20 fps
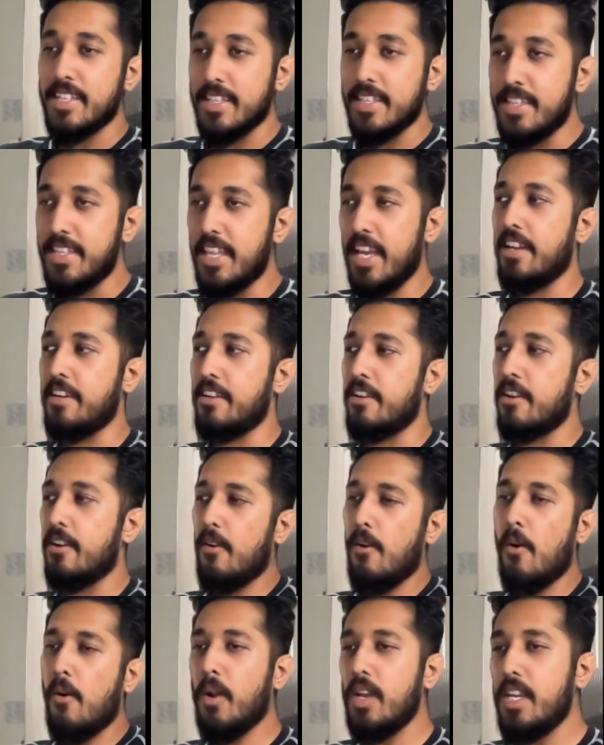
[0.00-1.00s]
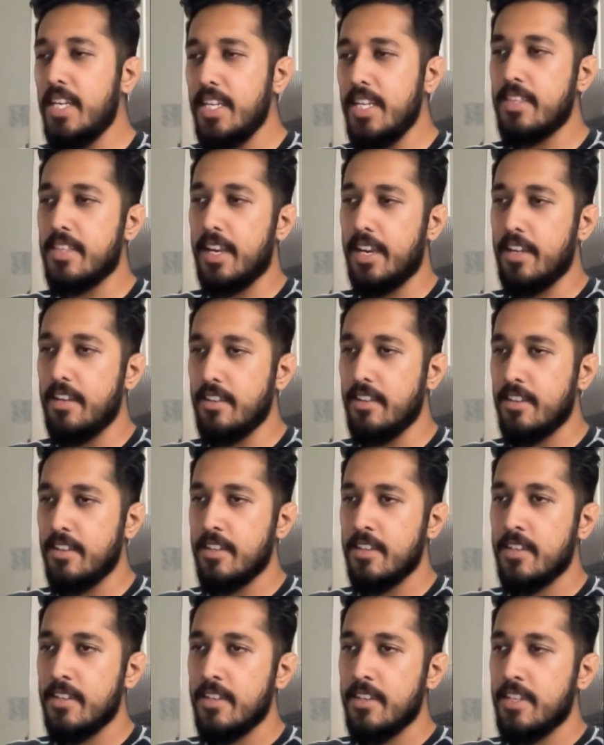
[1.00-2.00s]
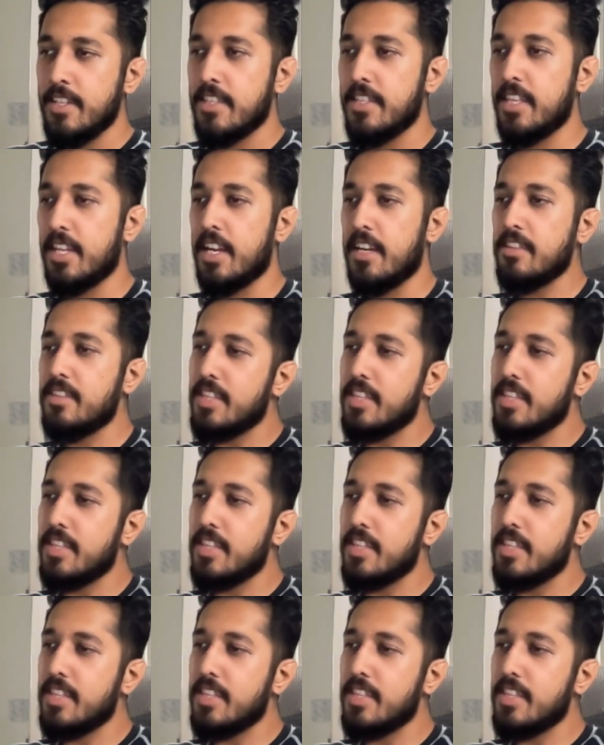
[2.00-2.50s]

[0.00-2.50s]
Then, only then, there are